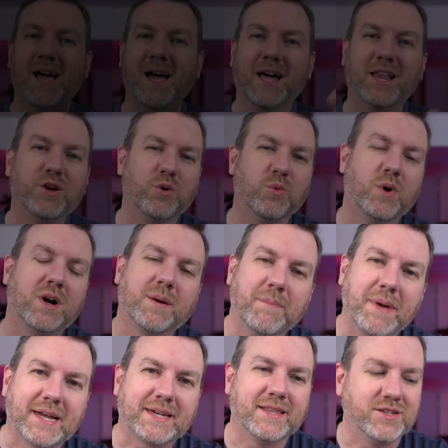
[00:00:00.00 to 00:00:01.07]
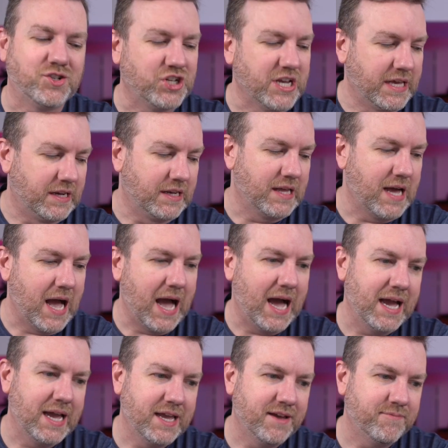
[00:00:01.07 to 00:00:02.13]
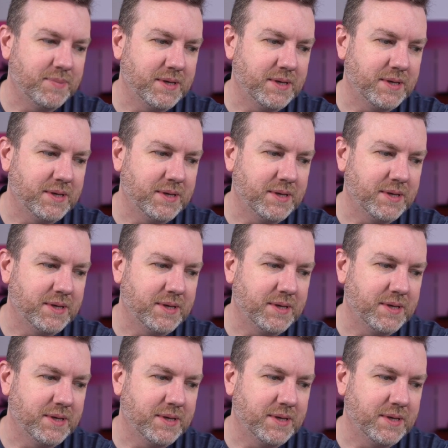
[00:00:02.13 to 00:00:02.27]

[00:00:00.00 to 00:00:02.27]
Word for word: Hello and welcome back to the channel. I have